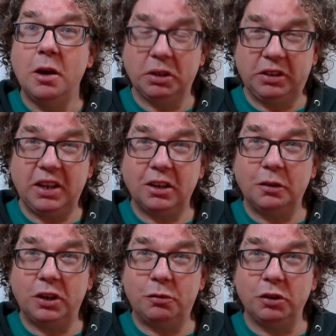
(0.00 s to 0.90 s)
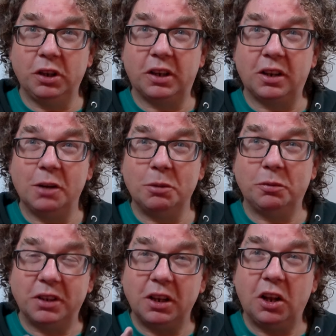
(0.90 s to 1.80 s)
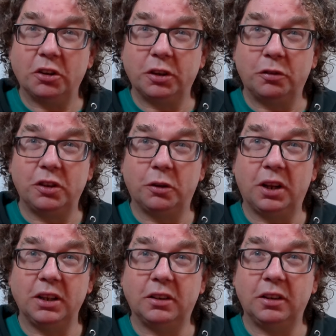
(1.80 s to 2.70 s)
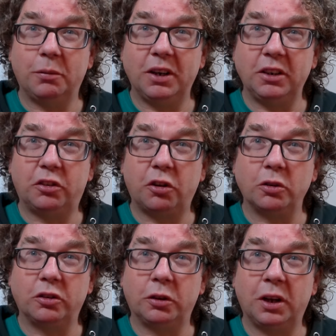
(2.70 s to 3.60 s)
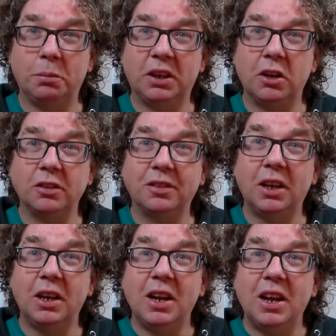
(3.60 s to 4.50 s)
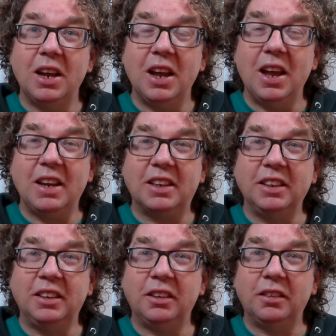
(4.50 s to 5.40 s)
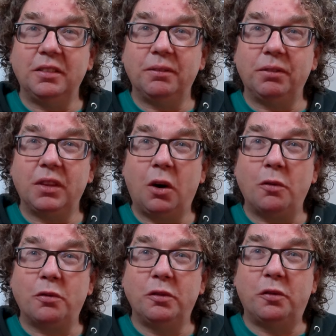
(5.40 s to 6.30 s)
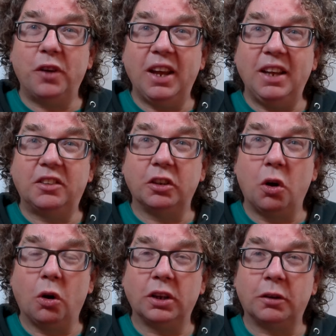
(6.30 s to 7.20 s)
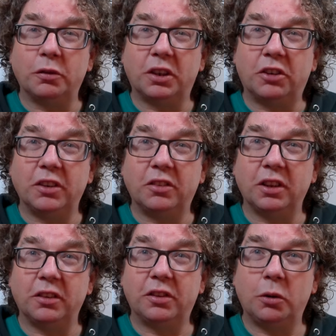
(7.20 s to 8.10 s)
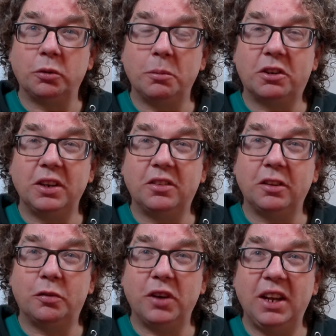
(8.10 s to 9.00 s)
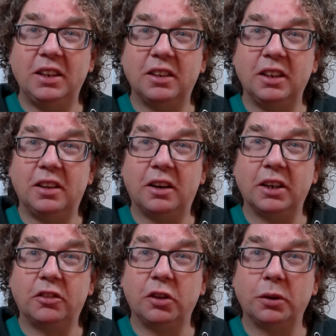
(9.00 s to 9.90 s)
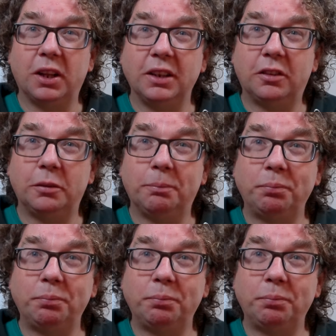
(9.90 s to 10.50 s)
particularly if you're living in a climate with a lot of sunlight and very strong sunlight, because it can often fade the color of the crystals. So some crystals fade in direct sunlight.